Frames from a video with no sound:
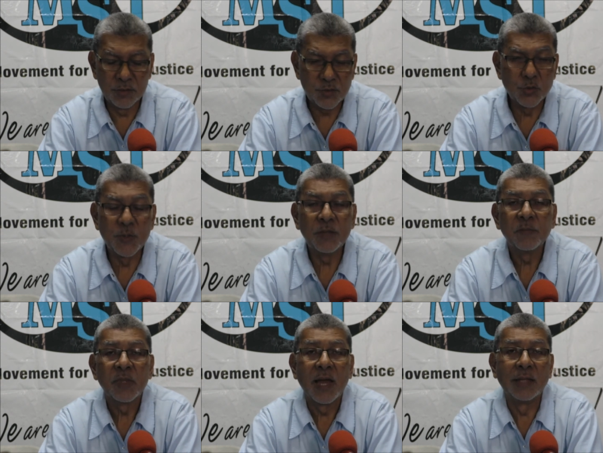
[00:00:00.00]
excuse me,
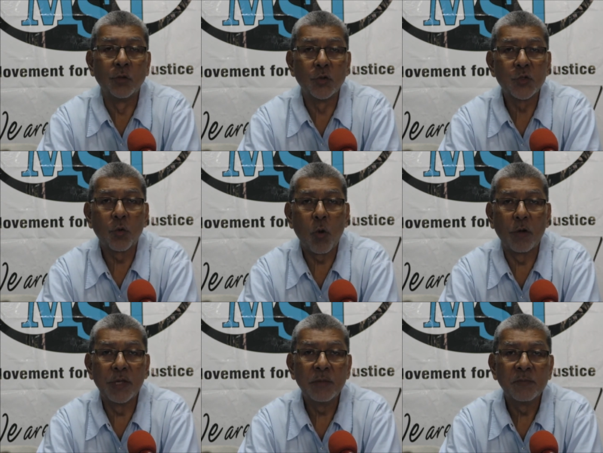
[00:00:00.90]
and those who
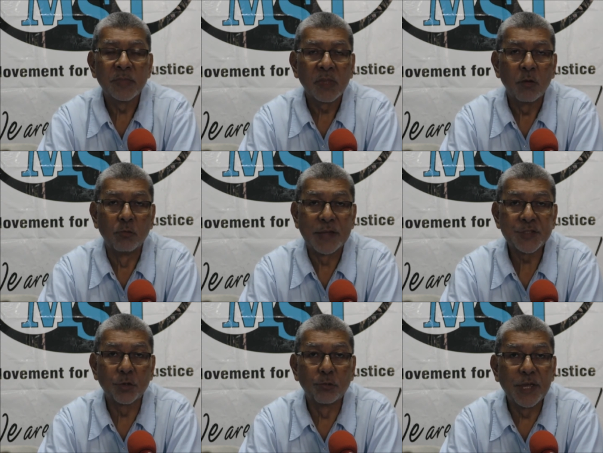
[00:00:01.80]
quarry,
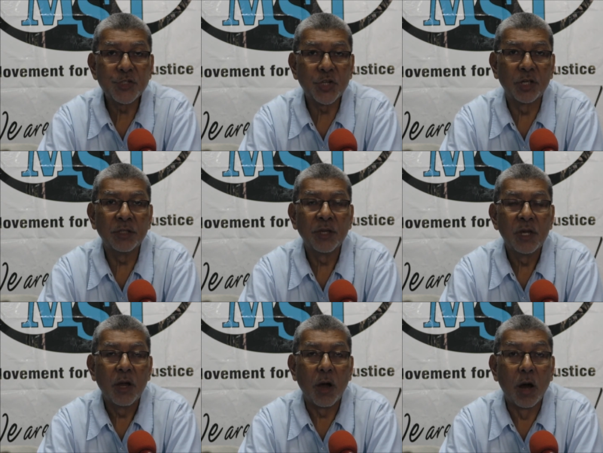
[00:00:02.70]
restoration
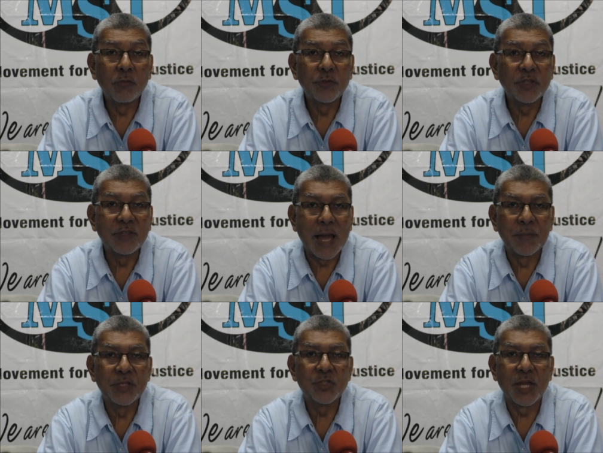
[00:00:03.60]
of the
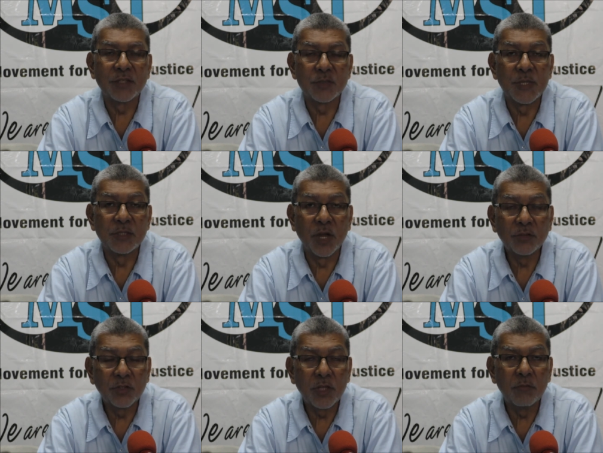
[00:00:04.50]
damage that has been
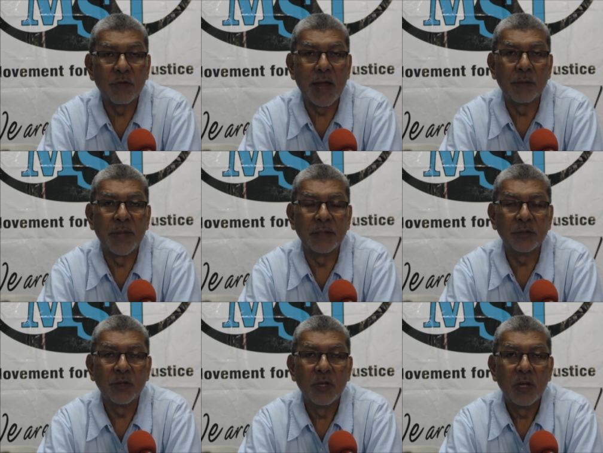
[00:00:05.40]
done to the
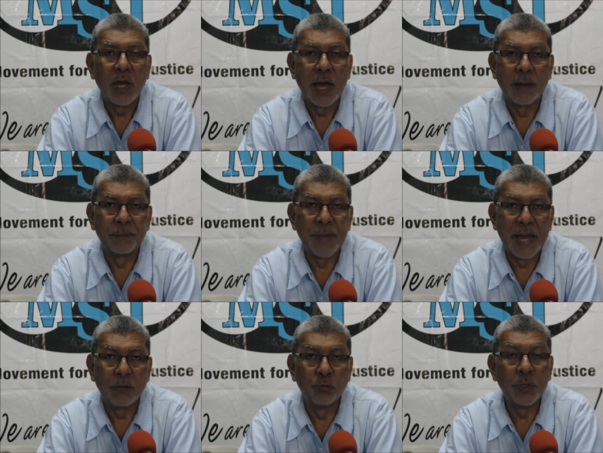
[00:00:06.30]
environment um,
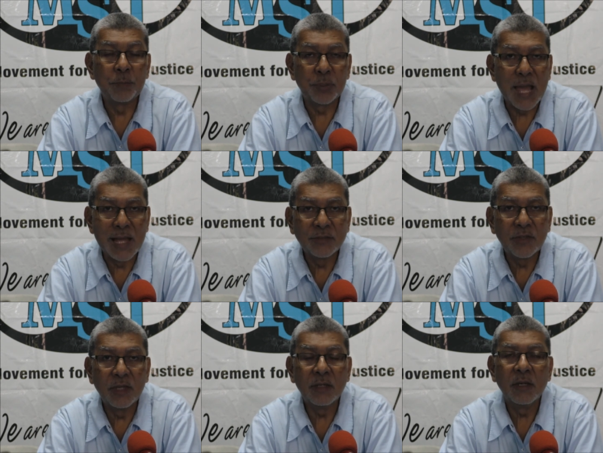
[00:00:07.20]
by
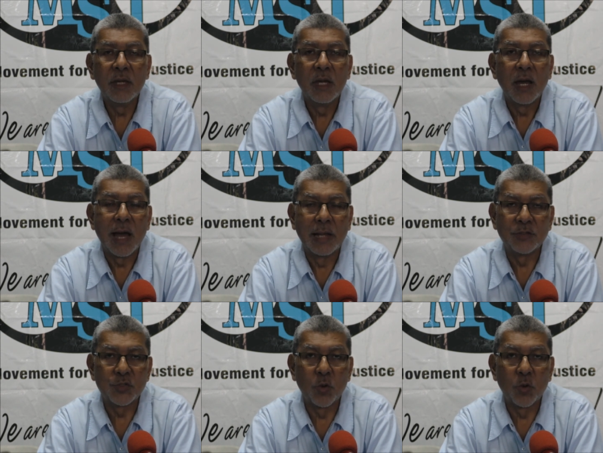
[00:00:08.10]
replanting and